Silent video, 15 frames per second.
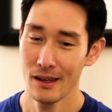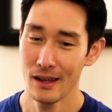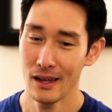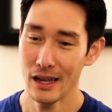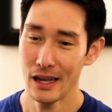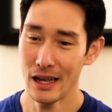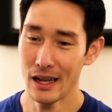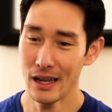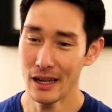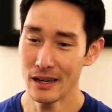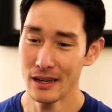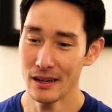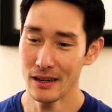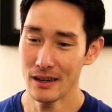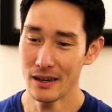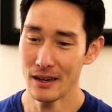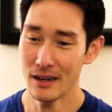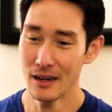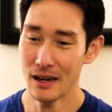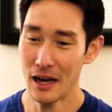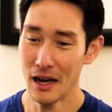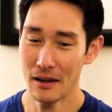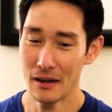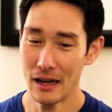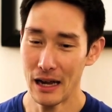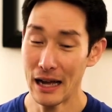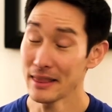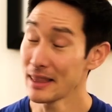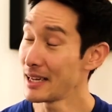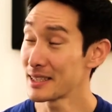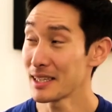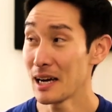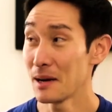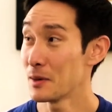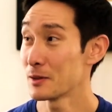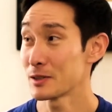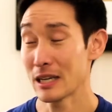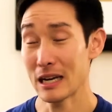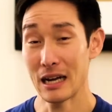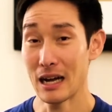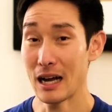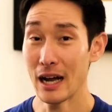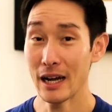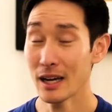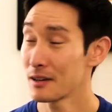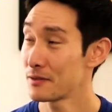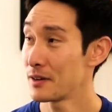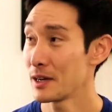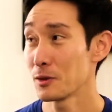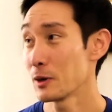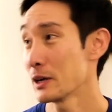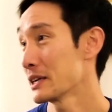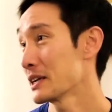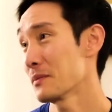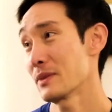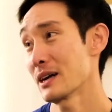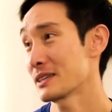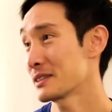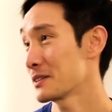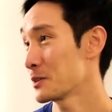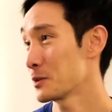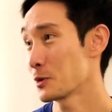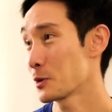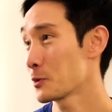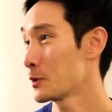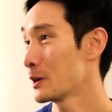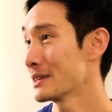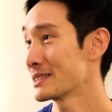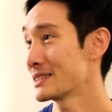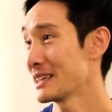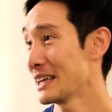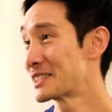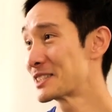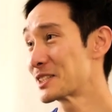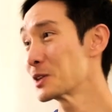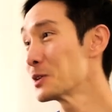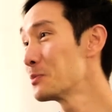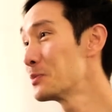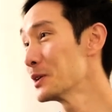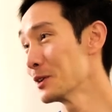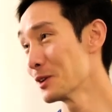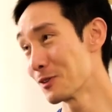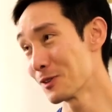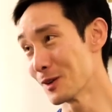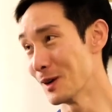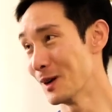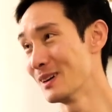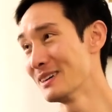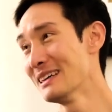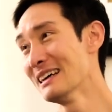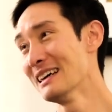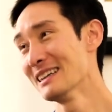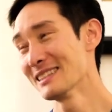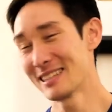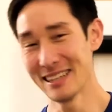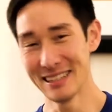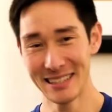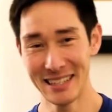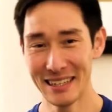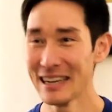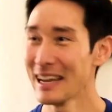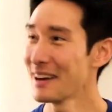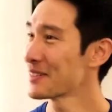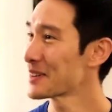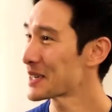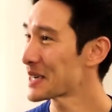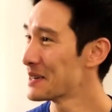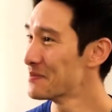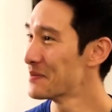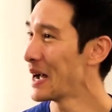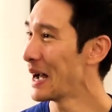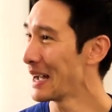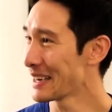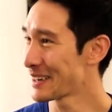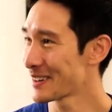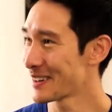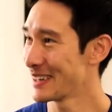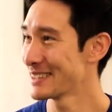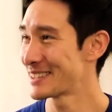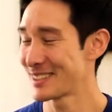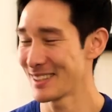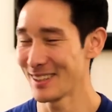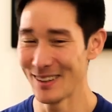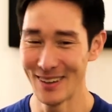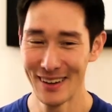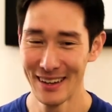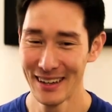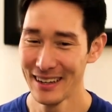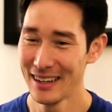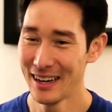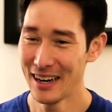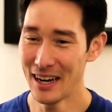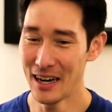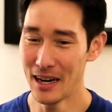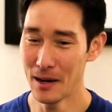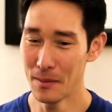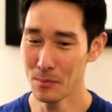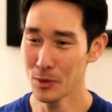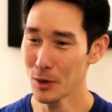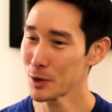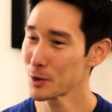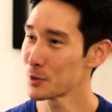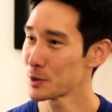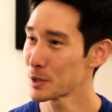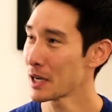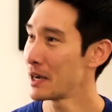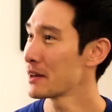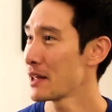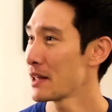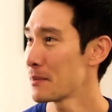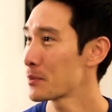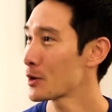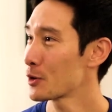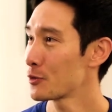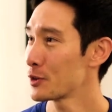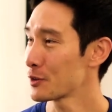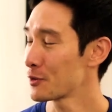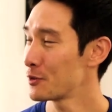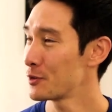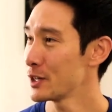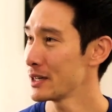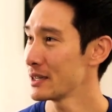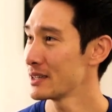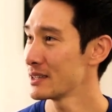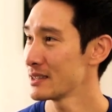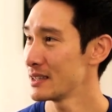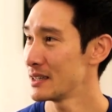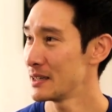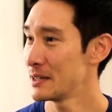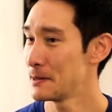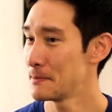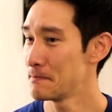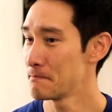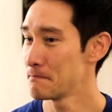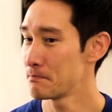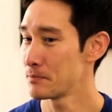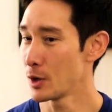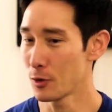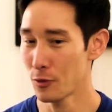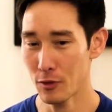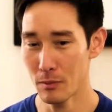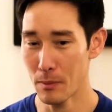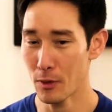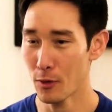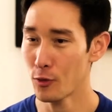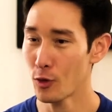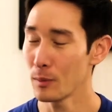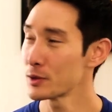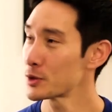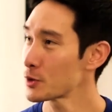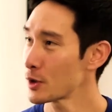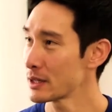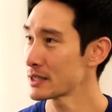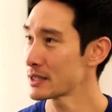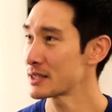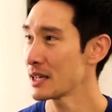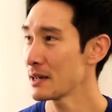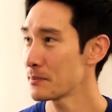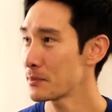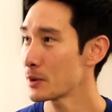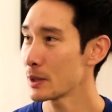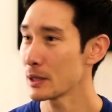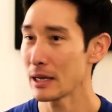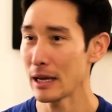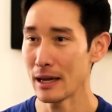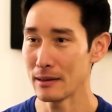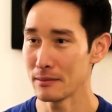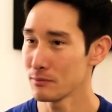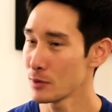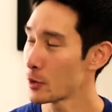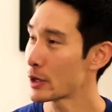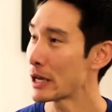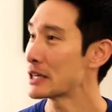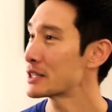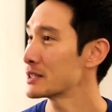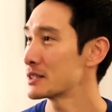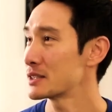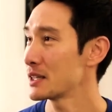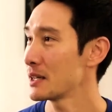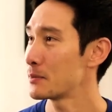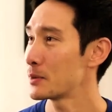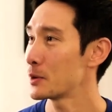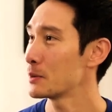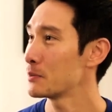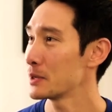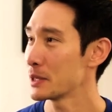And at that time, I was like, I got to find a way to get back to the Northwest. It's too beautiful to never come back, right? So Brooks was kind of that perfect fit, both from a performance running standpoint and location standpoint, being